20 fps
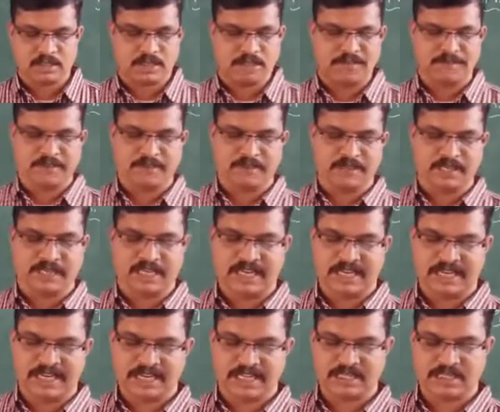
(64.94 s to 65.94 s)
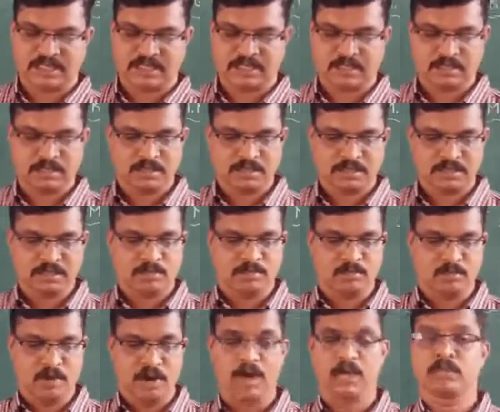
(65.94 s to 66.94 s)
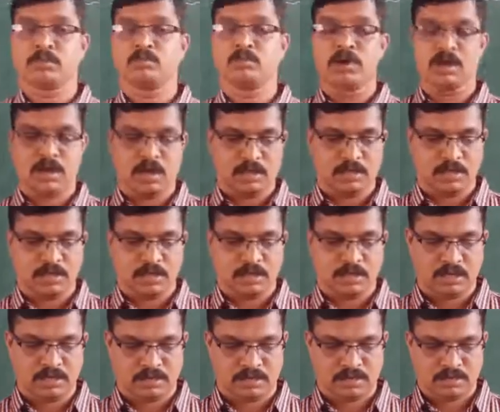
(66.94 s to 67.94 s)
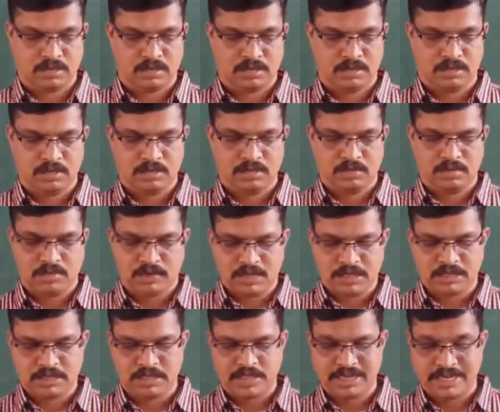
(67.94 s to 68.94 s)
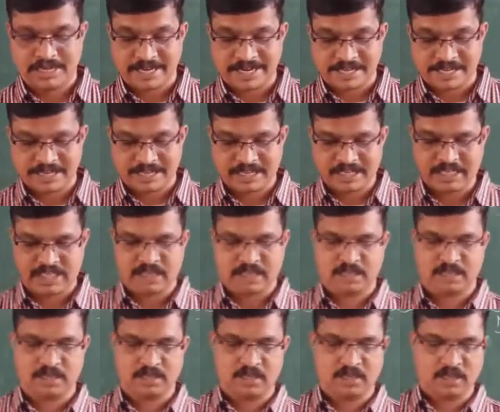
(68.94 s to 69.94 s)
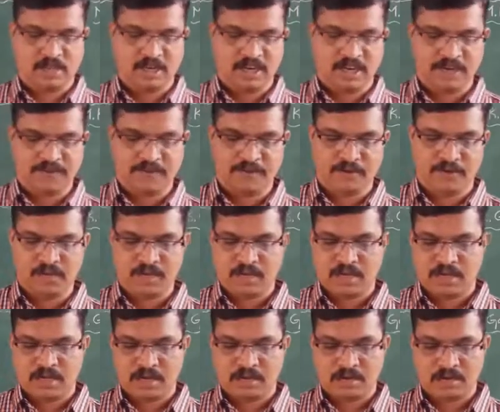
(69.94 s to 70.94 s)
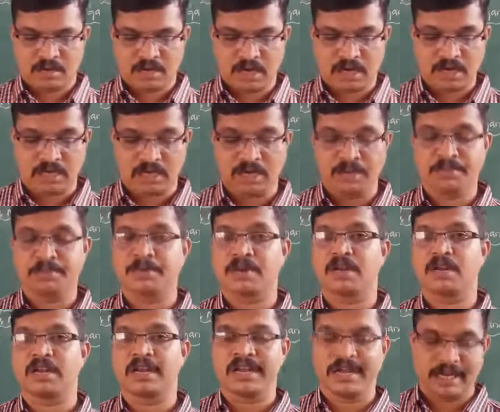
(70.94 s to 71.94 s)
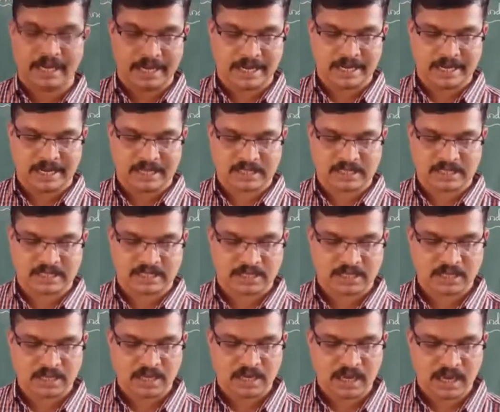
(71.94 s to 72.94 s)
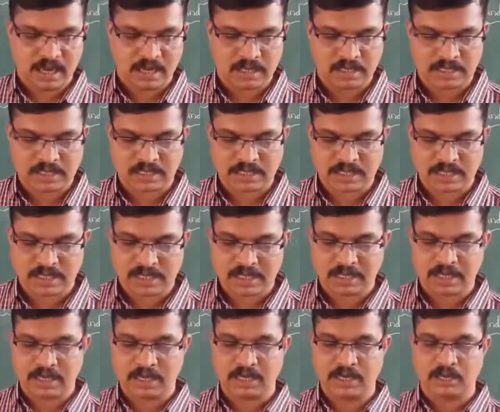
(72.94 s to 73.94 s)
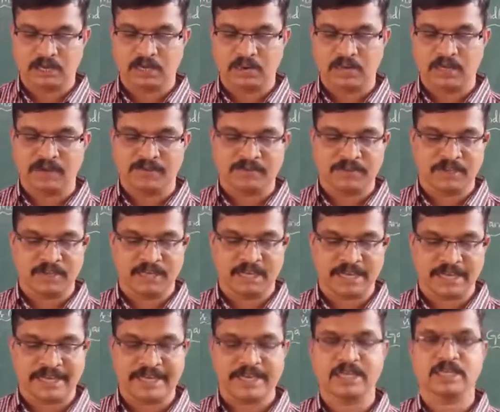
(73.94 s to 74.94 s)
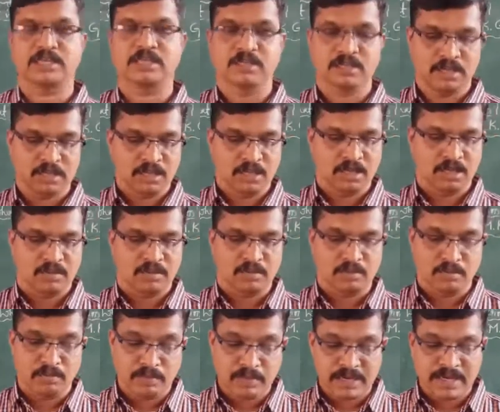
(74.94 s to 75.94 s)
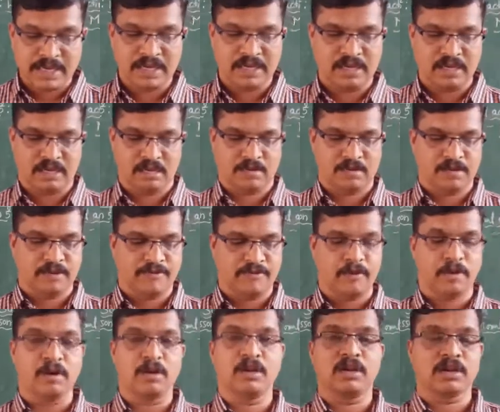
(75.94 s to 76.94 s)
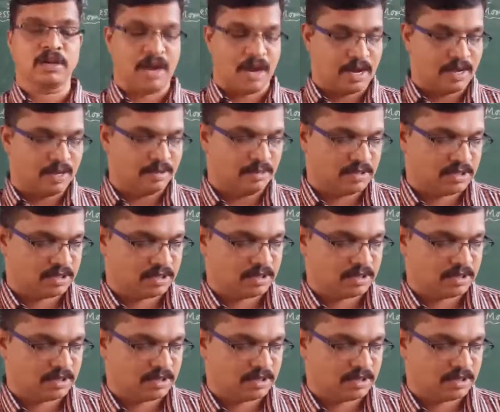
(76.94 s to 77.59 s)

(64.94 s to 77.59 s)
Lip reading: of Indians, Mahatma Gandhi was the greatest of contemporary Indians and certainly one of the great men of all times.